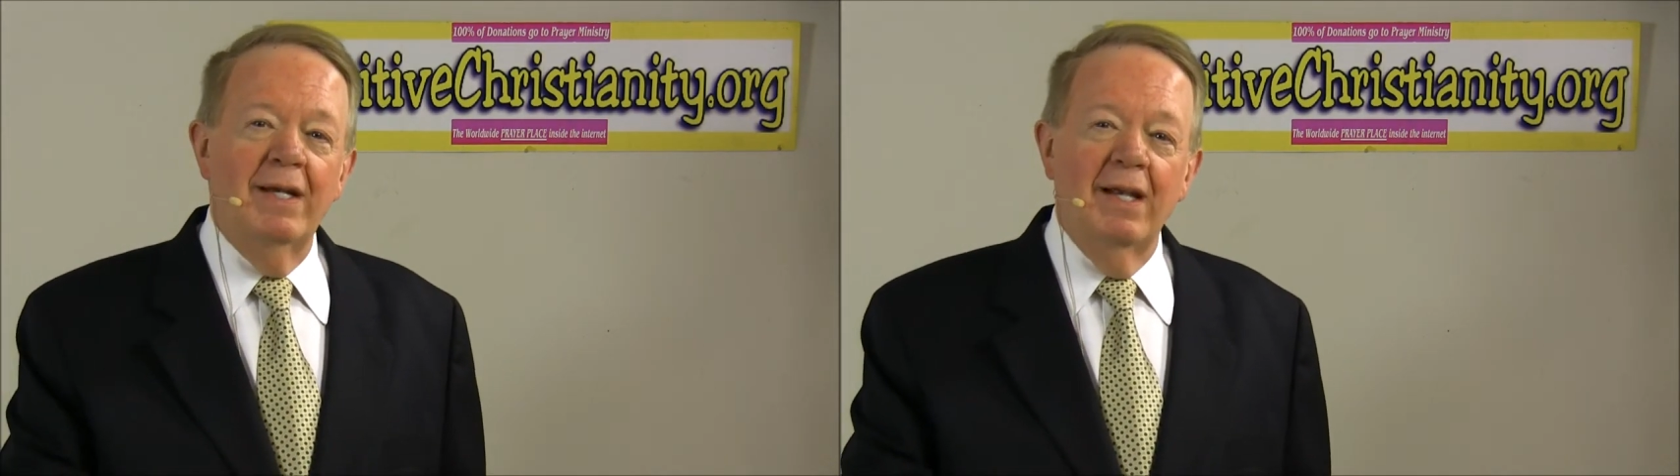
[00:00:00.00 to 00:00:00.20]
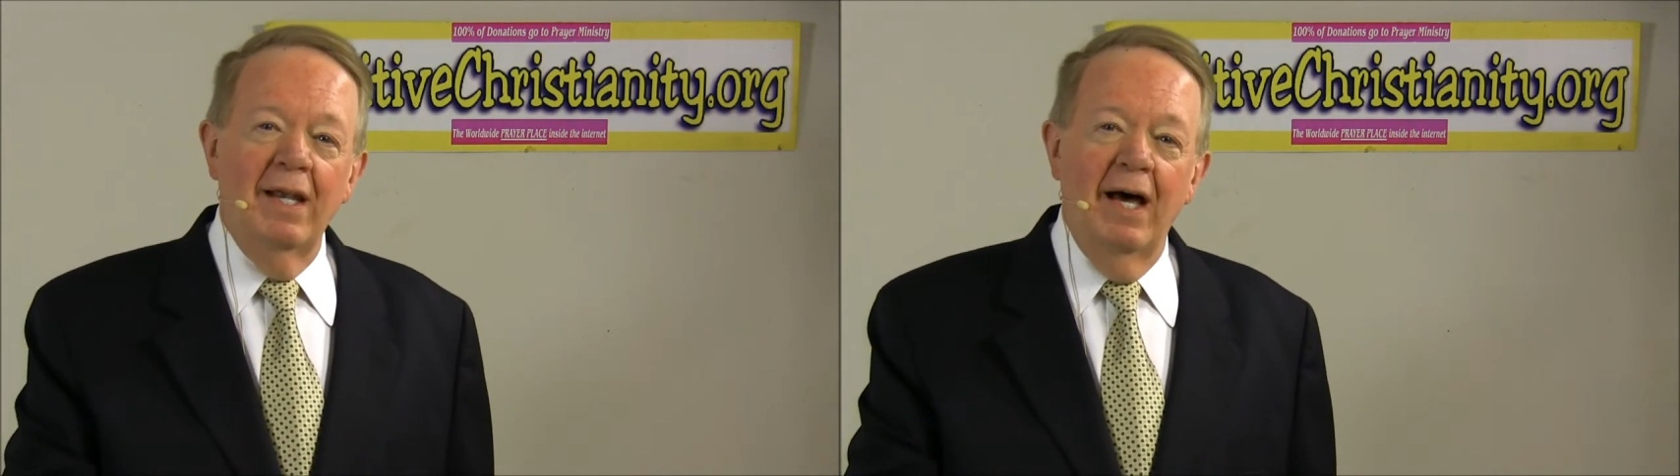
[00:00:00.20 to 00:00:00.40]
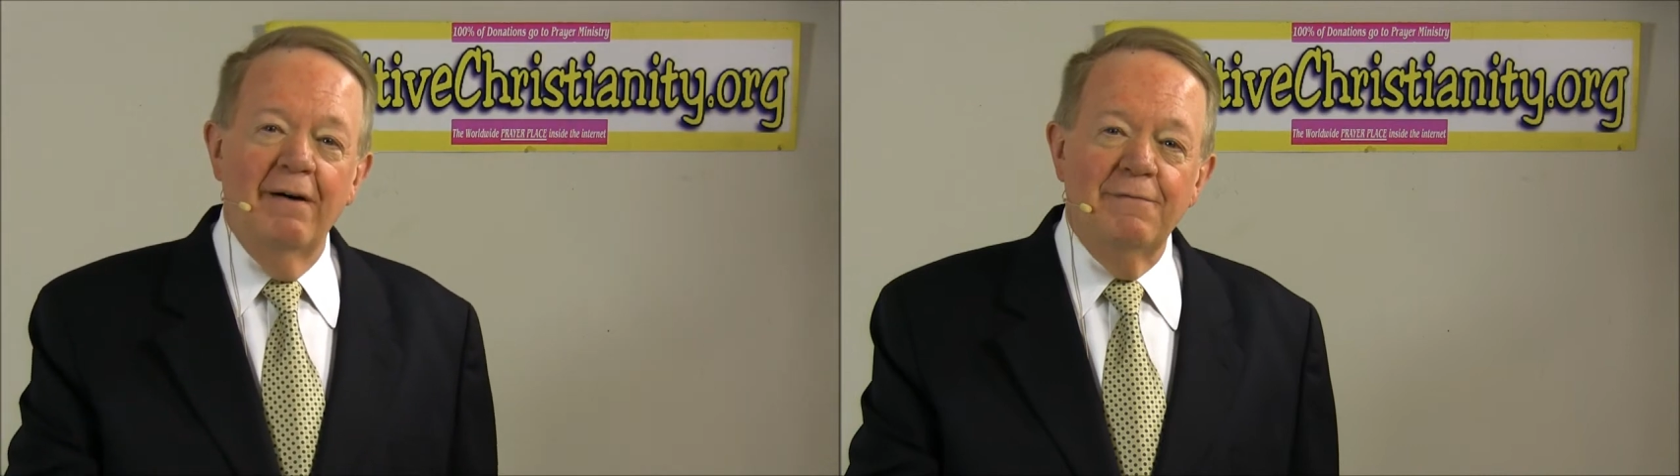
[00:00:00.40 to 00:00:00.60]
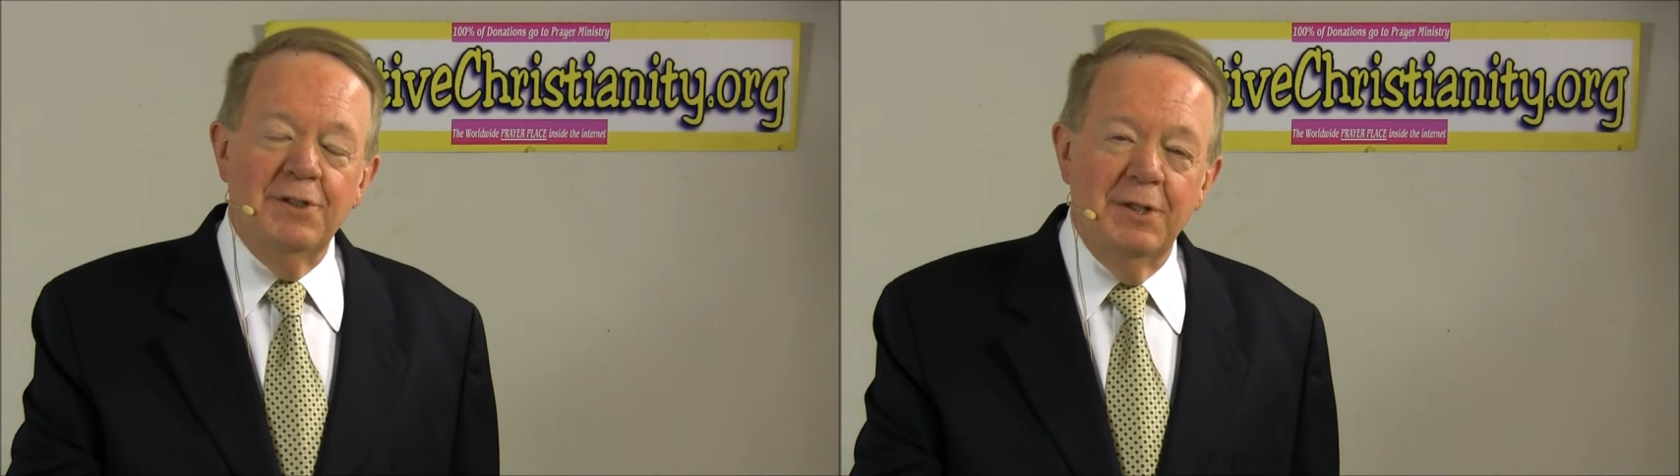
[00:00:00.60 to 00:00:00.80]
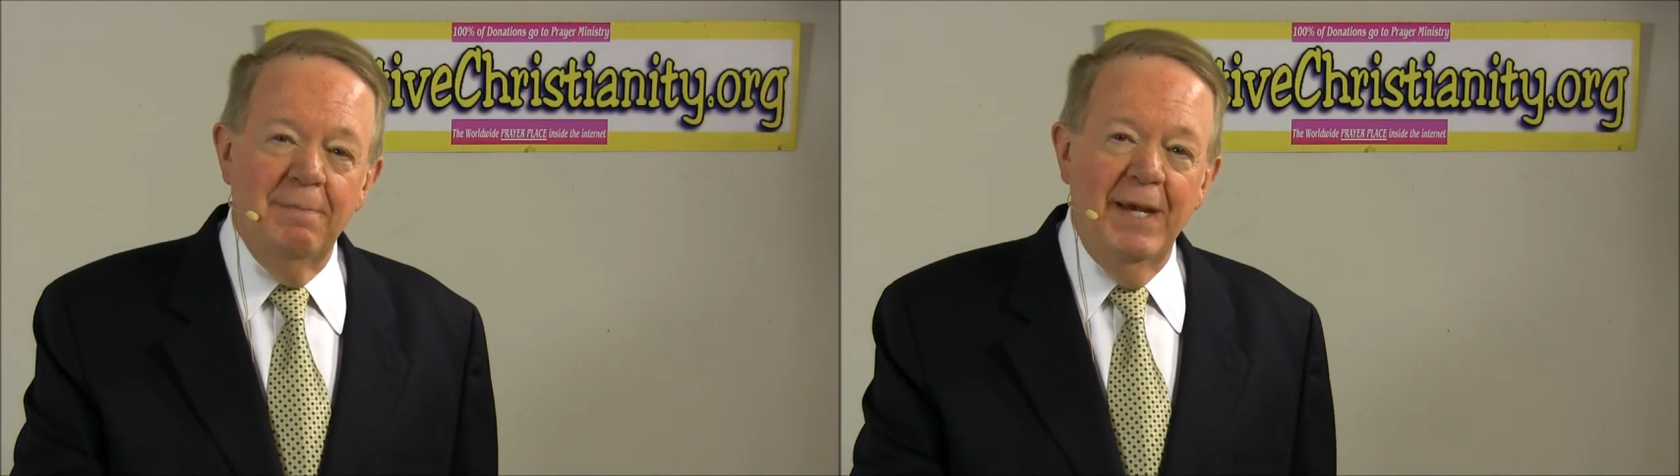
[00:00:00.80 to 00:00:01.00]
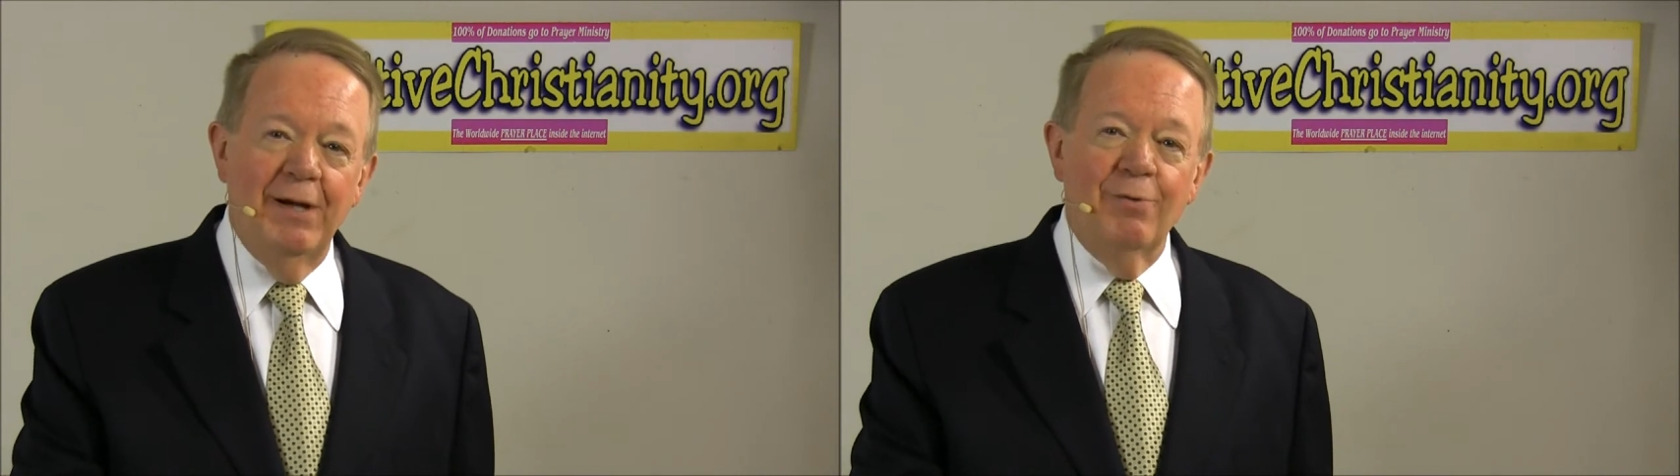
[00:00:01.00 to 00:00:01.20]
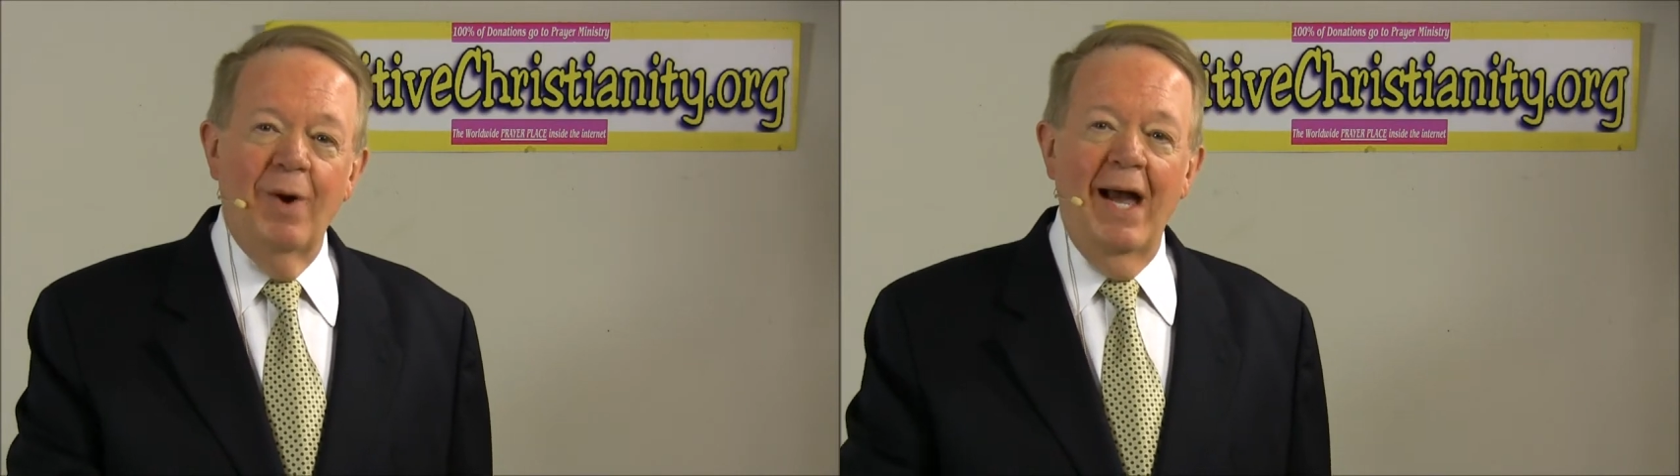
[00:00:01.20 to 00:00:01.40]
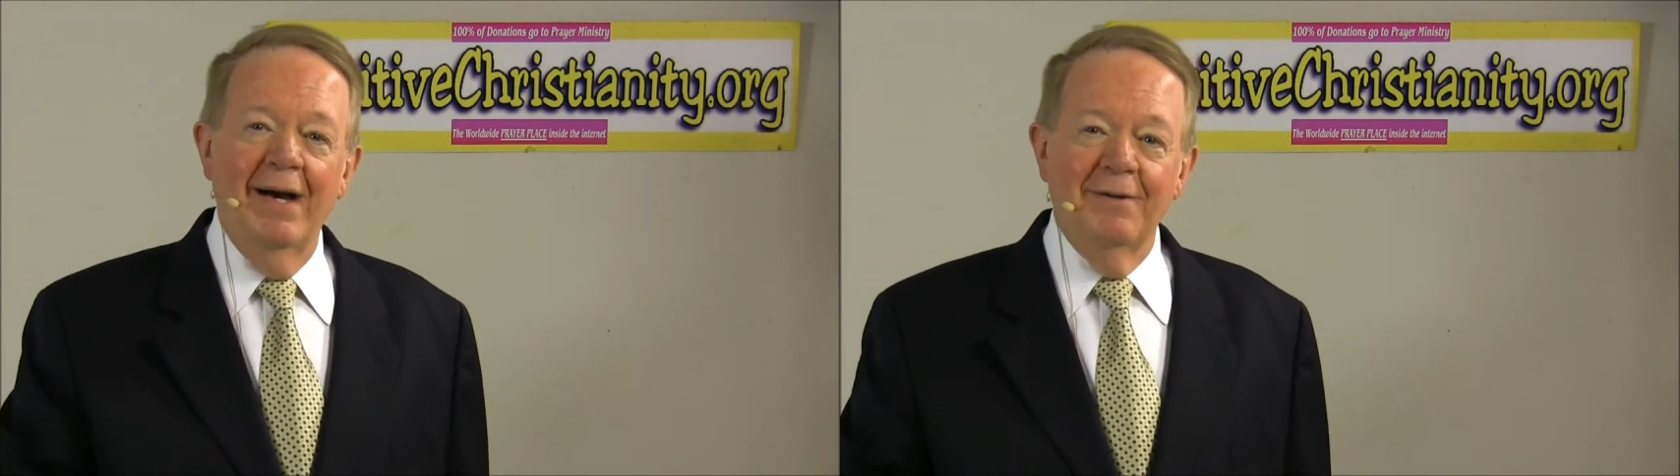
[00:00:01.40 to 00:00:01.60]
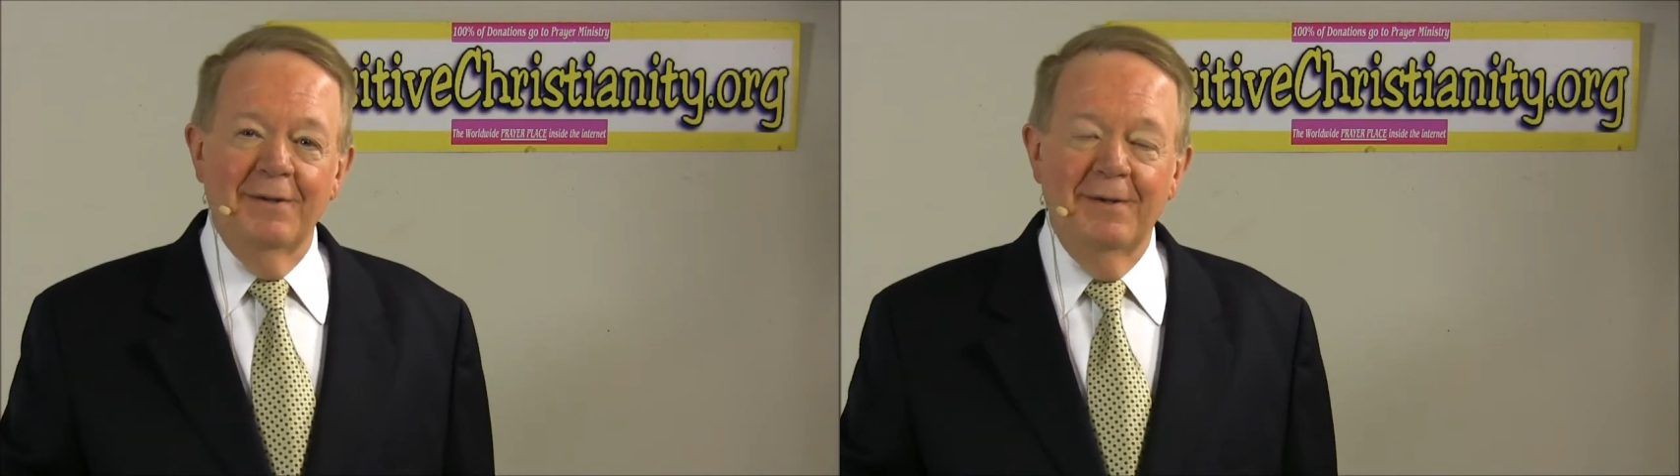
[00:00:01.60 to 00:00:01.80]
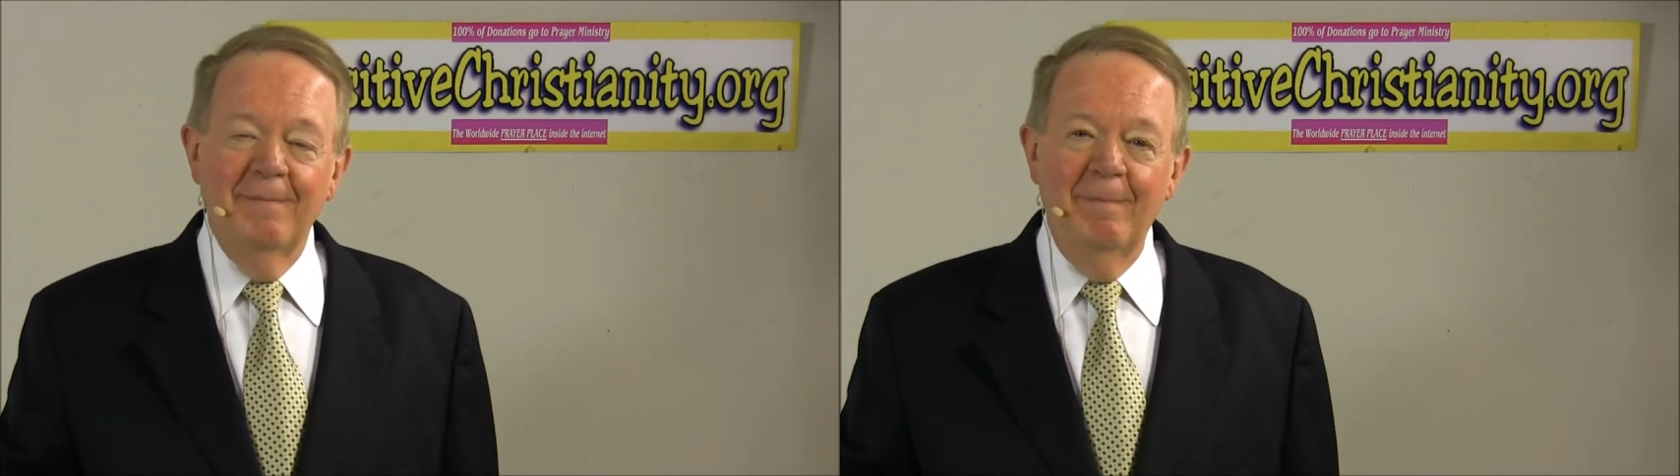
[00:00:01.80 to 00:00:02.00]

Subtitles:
loves to be around.